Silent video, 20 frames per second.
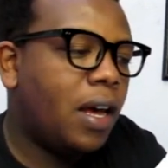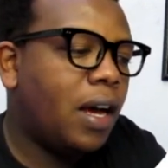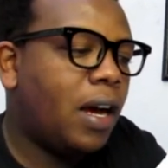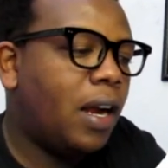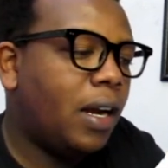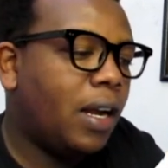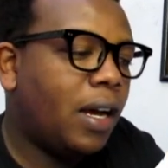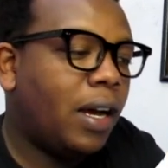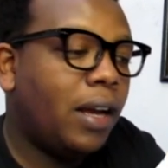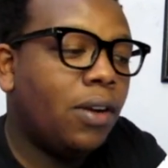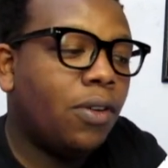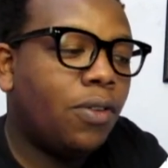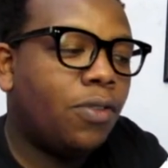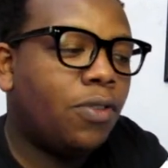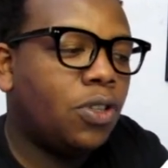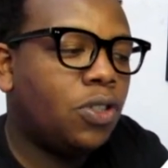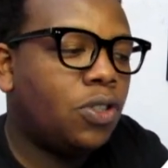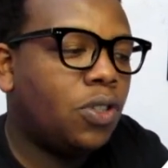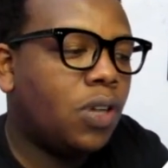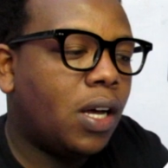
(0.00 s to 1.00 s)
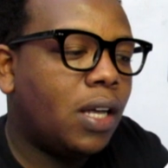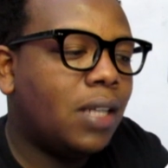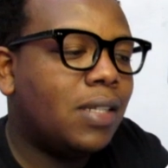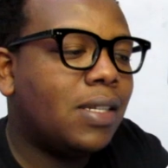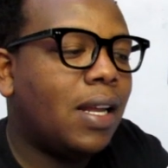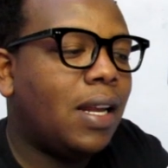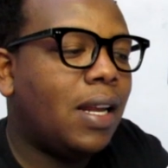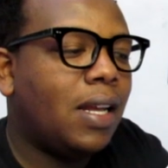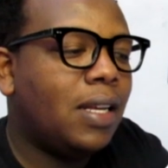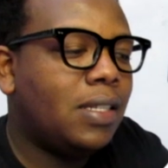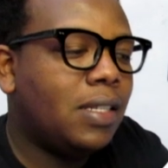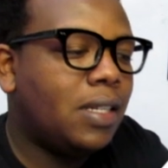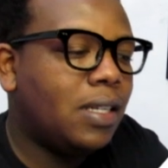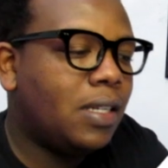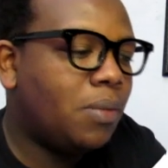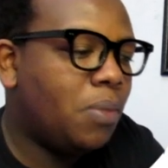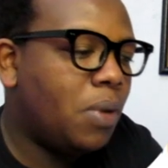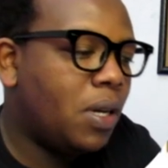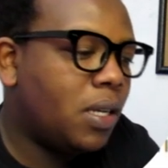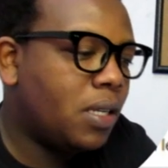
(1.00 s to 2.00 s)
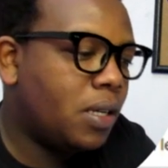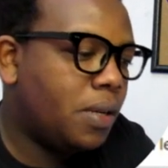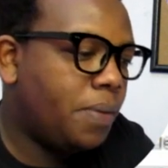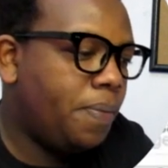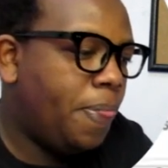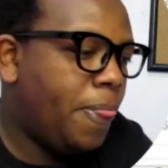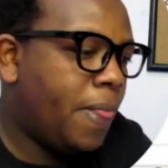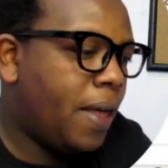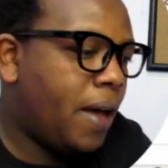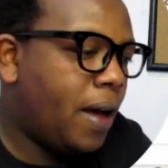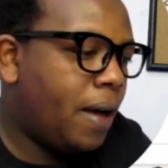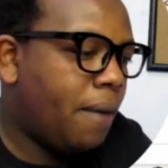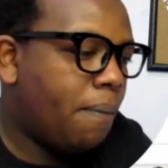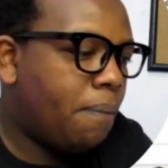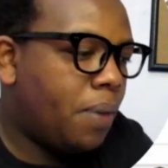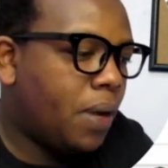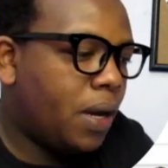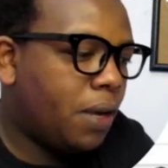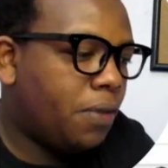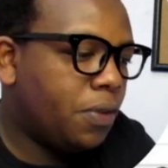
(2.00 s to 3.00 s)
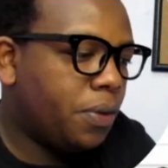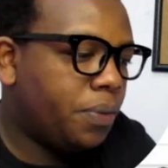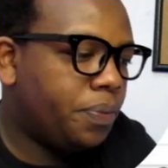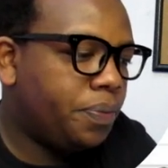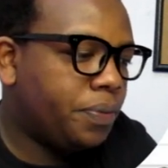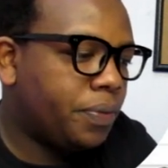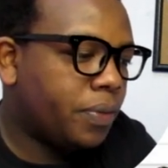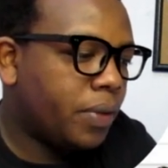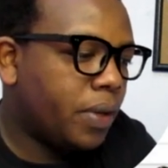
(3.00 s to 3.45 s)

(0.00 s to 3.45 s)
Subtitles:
and I know for sure it's a legitimate platform.